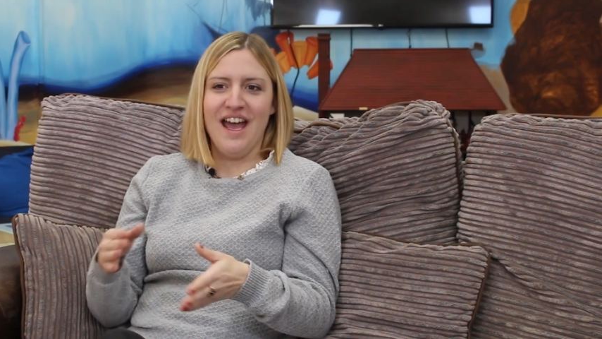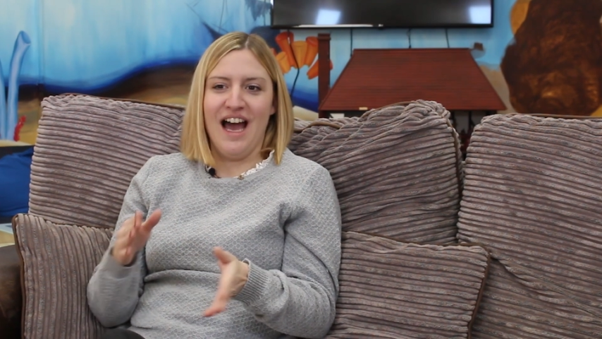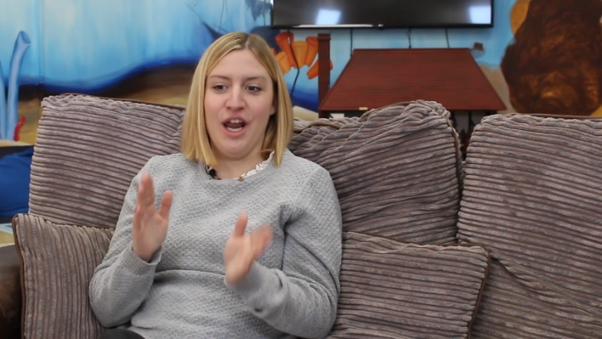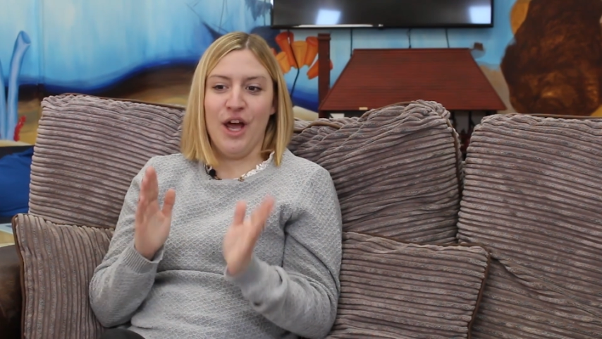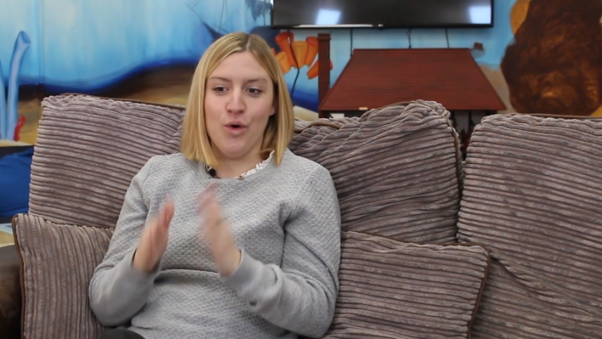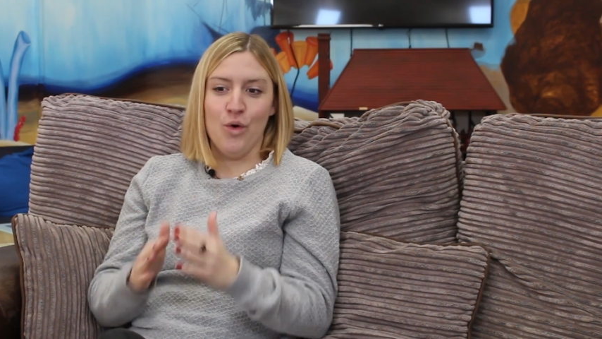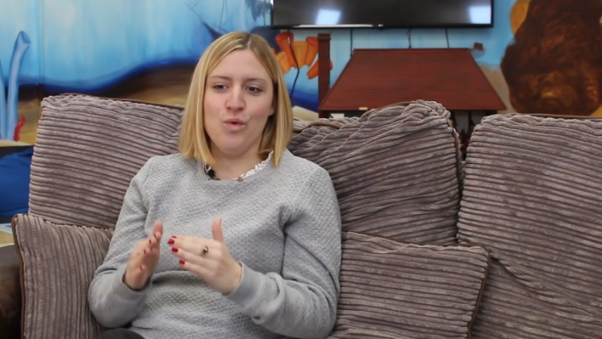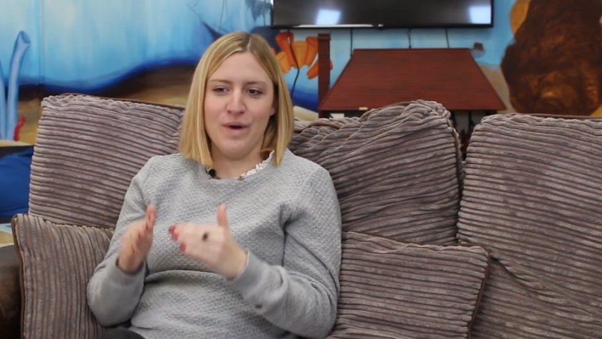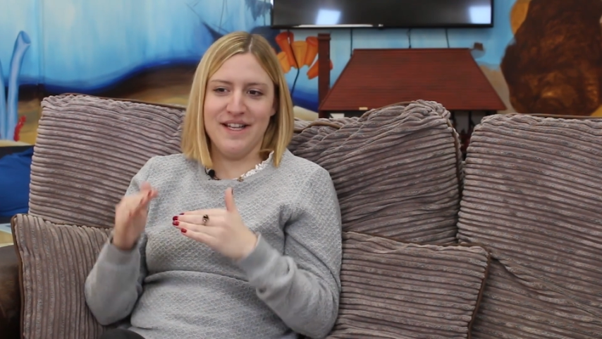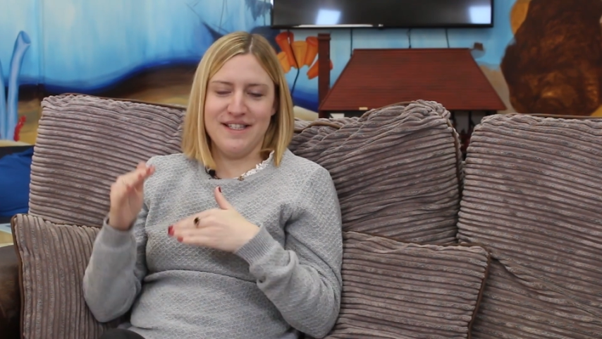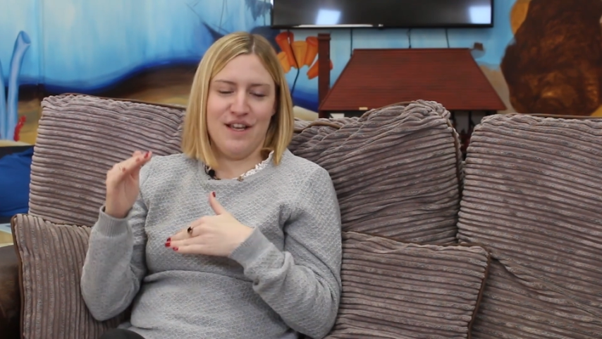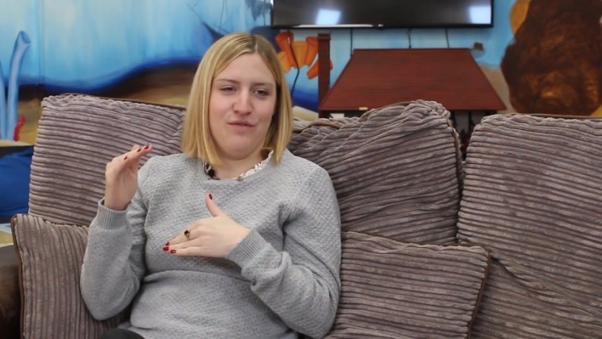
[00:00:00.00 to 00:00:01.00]
And I
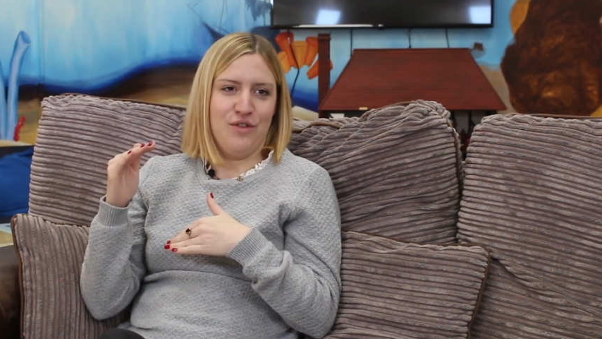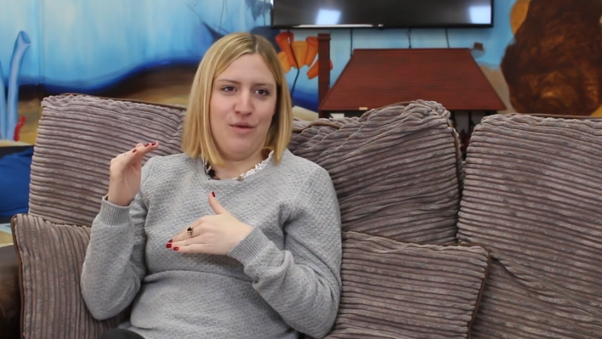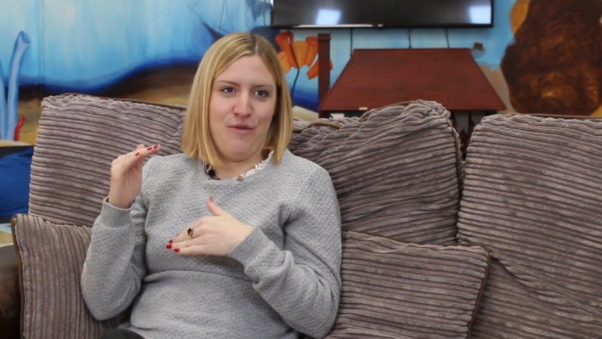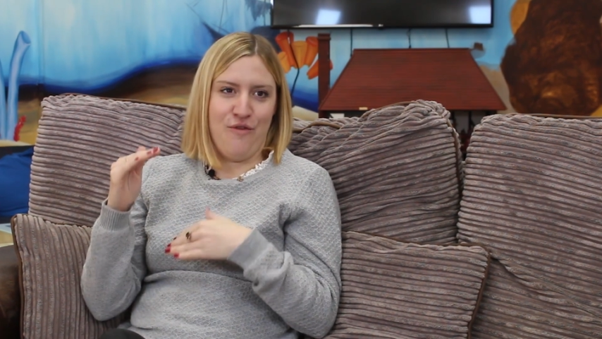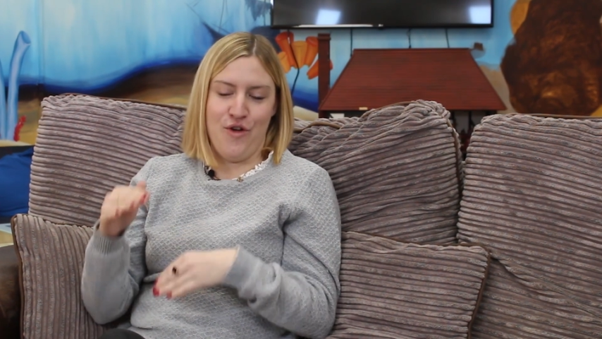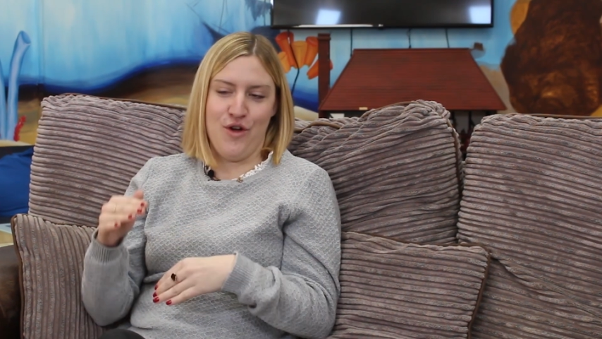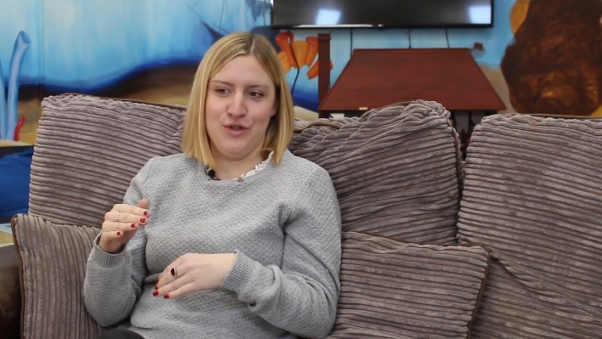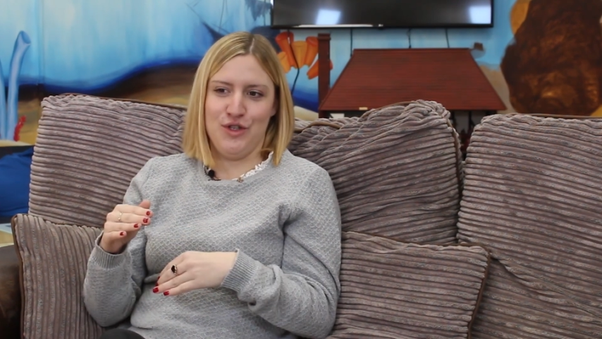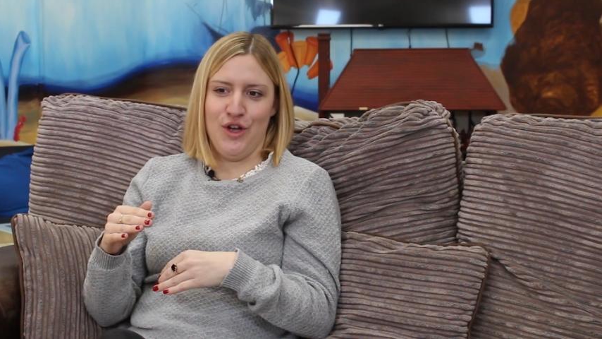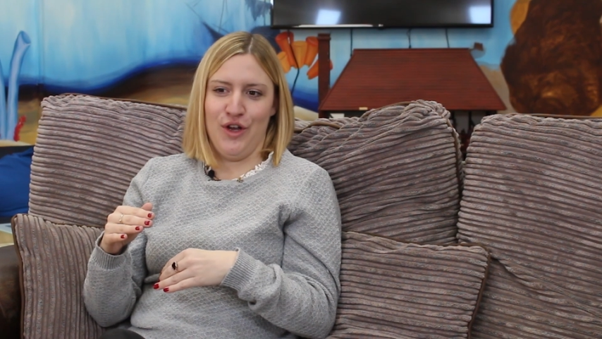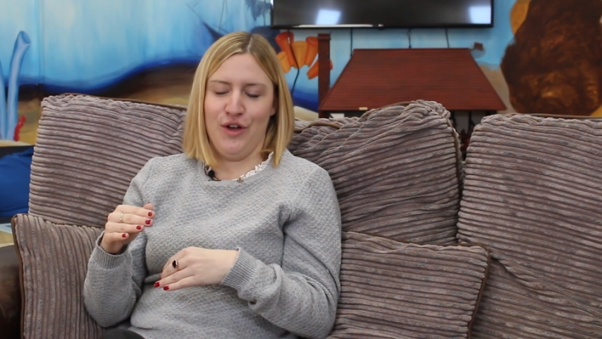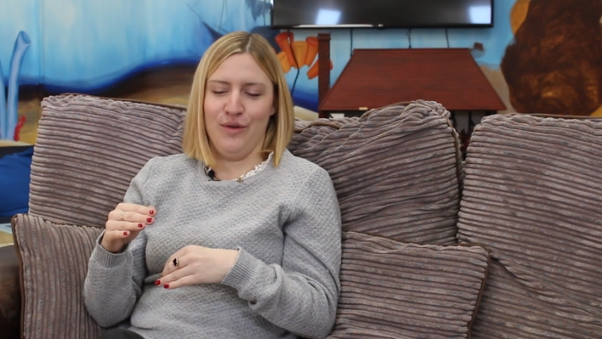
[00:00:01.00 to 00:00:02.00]
always give them a
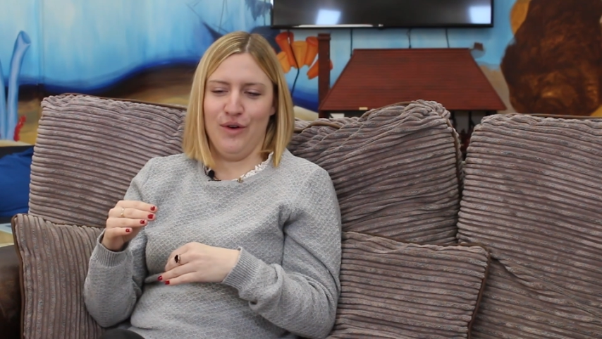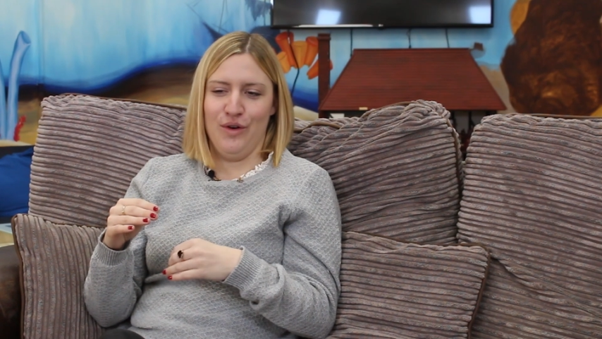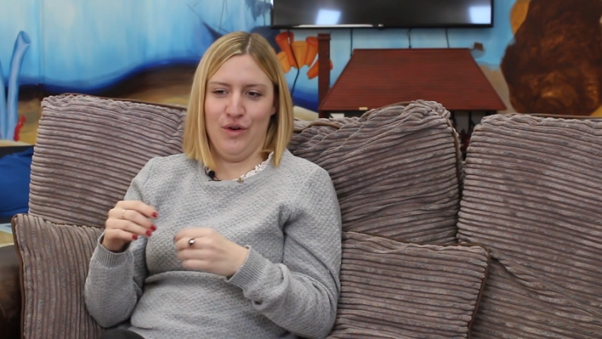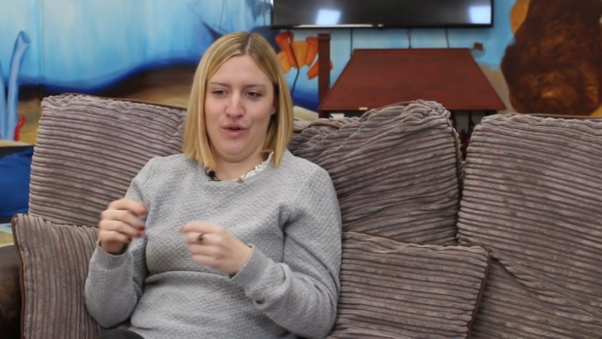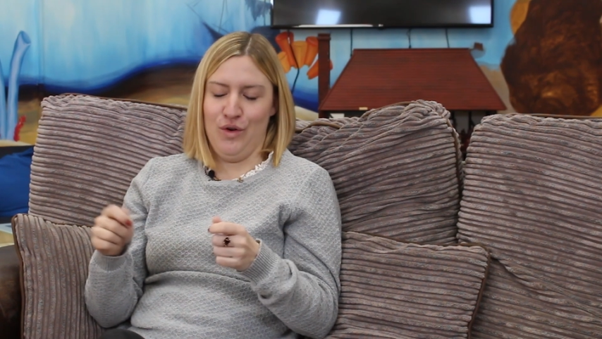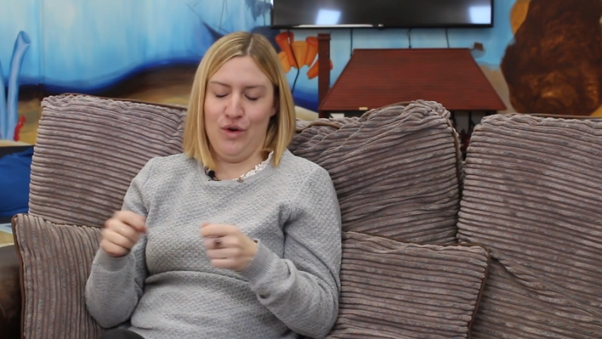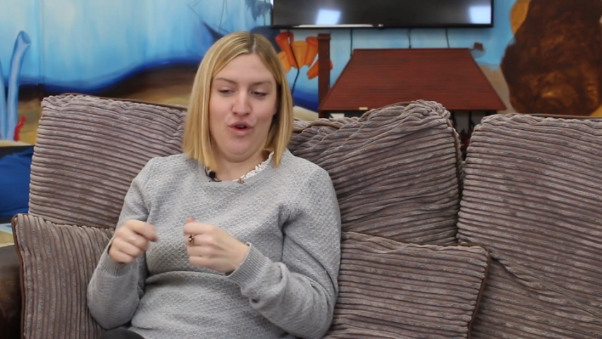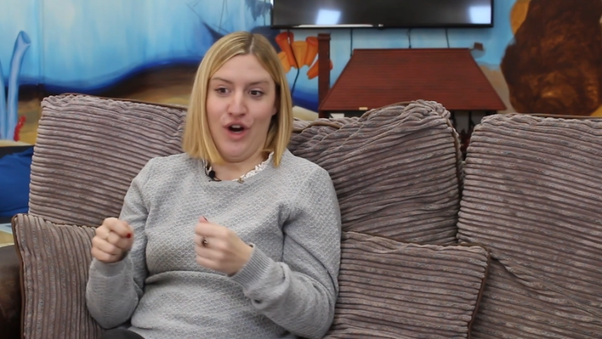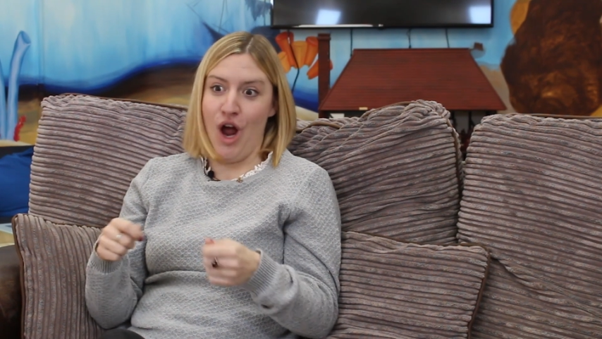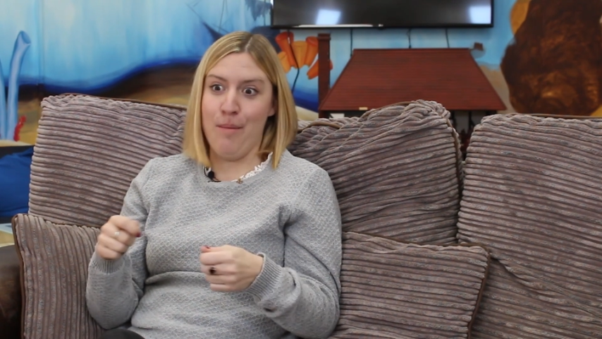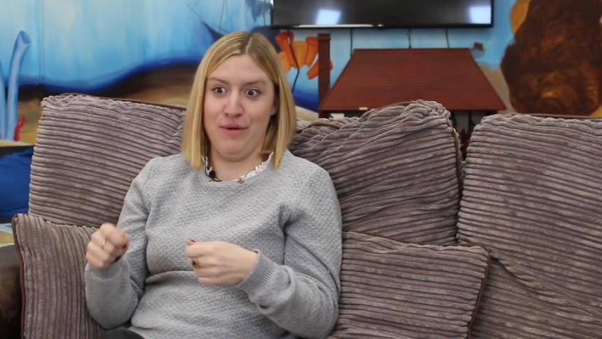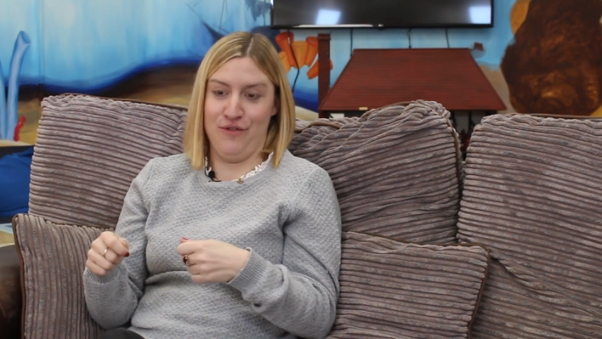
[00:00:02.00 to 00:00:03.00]
photo or, or a
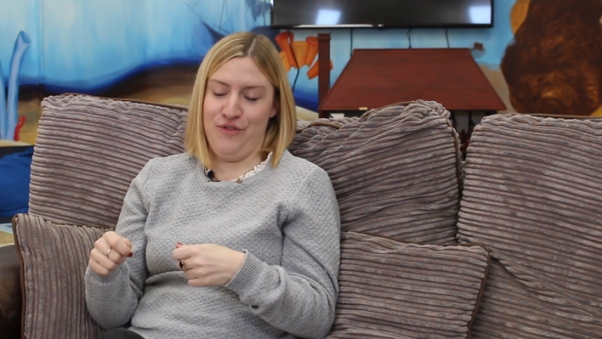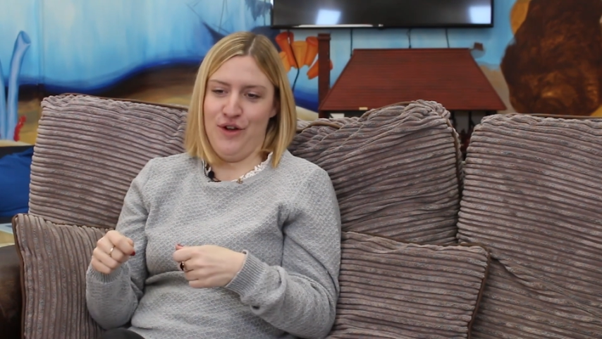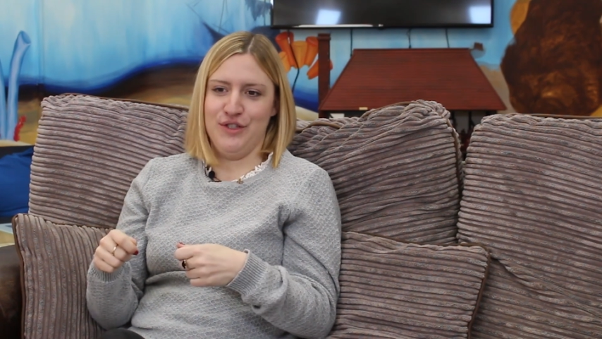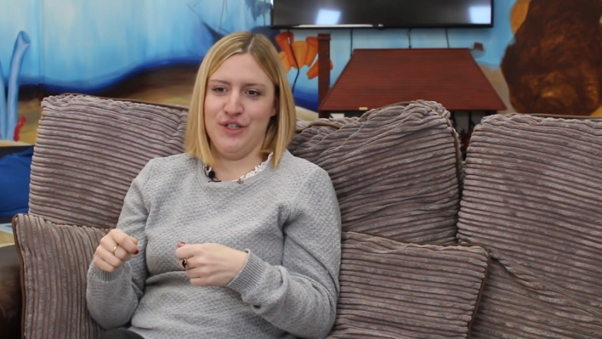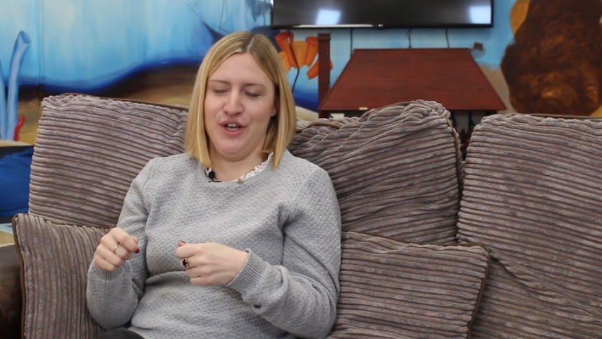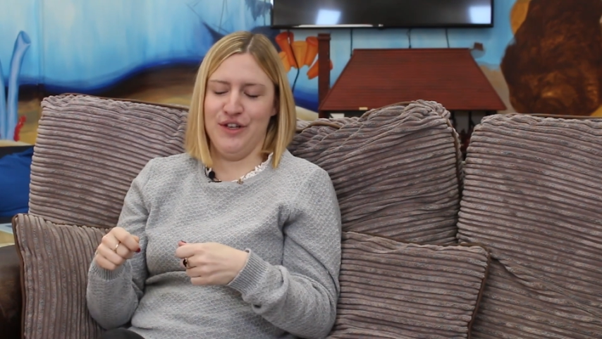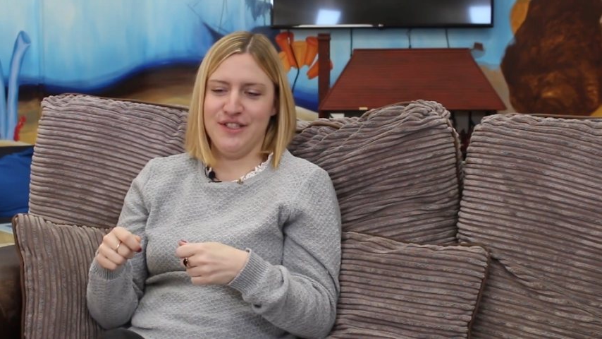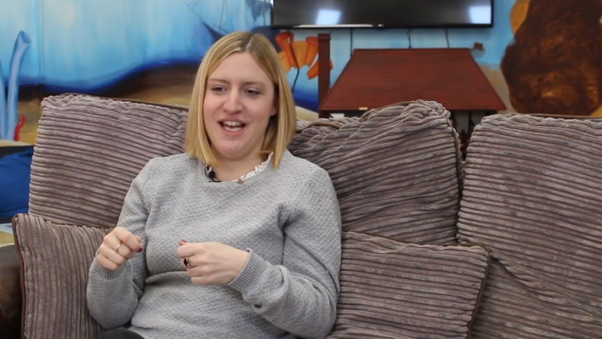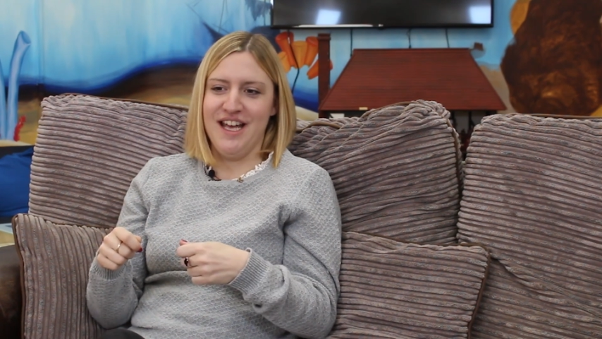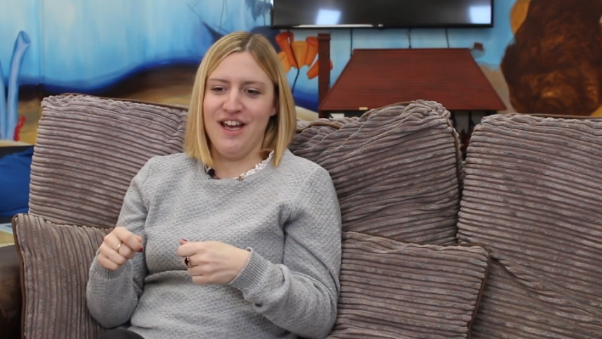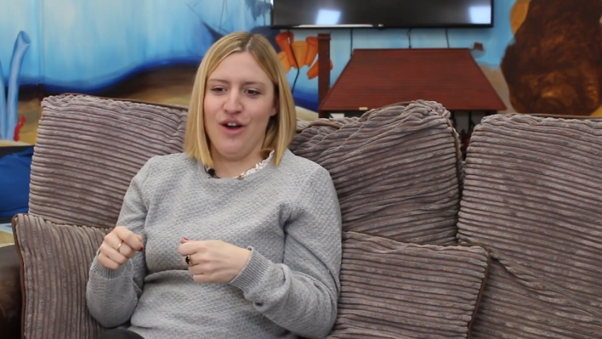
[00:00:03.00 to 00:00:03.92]
couple of photos